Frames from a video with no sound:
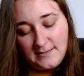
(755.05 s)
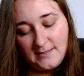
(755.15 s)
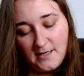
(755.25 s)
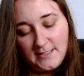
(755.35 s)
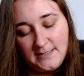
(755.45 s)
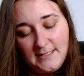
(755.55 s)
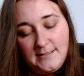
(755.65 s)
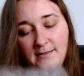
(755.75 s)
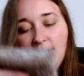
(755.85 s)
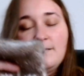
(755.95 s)
Started
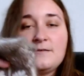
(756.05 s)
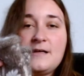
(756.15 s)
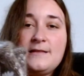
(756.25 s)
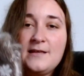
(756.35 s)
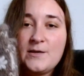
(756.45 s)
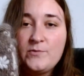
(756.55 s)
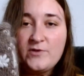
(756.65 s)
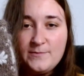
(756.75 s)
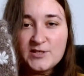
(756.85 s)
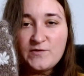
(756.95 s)
knitting. I think I
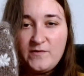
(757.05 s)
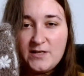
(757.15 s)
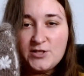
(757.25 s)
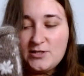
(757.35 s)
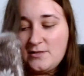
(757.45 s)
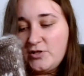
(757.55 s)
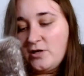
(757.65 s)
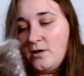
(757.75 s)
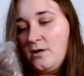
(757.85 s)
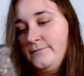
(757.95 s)
pretty much finished the
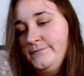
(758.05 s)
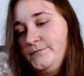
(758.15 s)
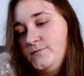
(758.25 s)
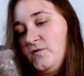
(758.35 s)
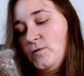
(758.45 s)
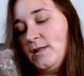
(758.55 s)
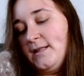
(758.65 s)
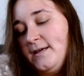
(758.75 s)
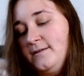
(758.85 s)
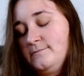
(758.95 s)
chart for the
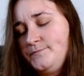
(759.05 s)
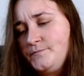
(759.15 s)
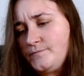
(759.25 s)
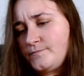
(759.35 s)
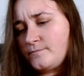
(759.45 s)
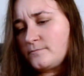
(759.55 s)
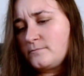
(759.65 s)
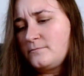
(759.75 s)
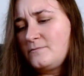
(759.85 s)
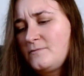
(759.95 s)
leg.
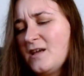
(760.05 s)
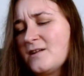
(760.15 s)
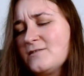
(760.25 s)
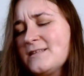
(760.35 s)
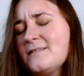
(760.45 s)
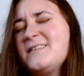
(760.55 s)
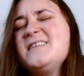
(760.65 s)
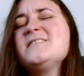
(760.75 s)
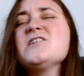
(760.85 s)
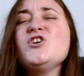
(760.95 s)
And I was like,
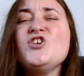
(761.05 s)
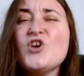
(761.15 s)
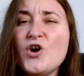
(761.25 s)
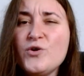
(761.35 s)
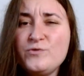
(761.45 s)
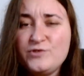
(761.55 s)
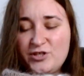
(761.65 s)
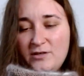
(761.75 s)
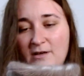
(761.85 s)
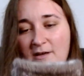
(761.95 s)
these are
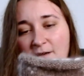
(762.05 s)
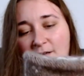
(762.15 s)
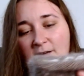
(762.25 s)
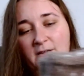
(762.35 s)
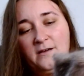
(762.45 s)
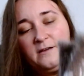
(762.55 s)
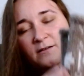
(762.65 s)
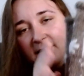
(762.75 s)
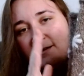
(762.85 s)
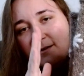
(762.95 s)
huge.
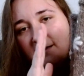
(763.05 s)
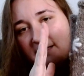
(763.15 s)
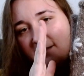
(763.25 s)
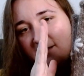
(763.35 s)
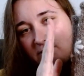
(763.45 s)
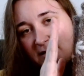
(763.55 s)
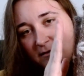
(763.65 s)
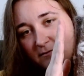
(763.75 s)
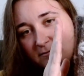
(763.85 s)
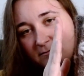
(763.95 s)
Like, I think they were like